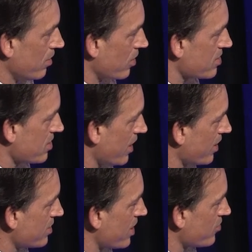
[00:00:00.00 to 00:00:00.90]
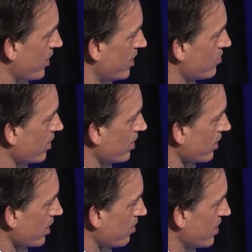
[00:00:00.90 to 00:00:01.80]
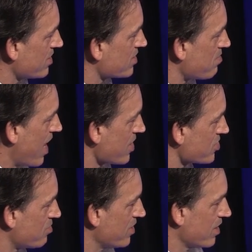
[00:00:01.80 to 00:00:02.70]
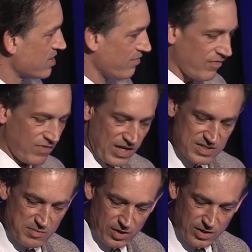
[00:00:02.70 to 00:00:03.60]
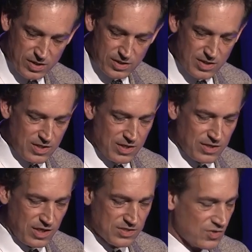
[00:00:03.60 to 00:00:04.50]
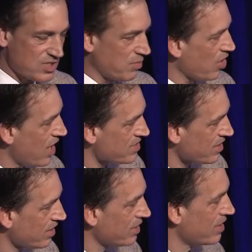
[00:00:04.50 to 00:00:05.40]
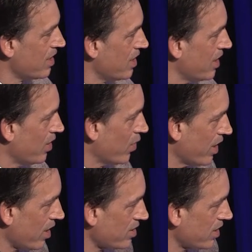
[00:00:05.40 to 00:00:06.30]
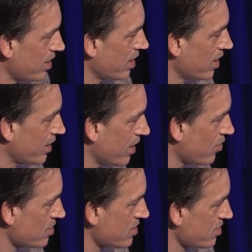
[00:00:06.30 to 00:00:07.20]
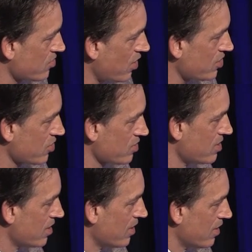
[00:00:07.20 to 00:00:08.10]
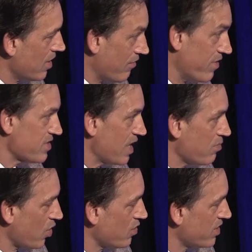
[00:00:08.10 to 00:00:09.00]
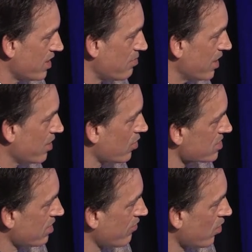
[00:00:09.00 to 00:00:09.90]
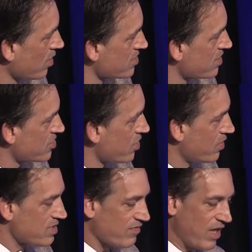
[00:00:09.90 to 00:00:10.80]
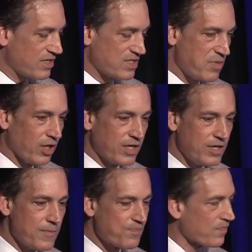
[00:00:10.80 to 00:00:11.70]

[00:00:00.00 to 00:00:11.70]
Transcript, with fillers: Looks like a tetrahedron, a little bit smashed because of the flexibility. Not so surprisingly, he went on to uh, get crystal structures of the same protein in many crystal forms that showed its flexibility.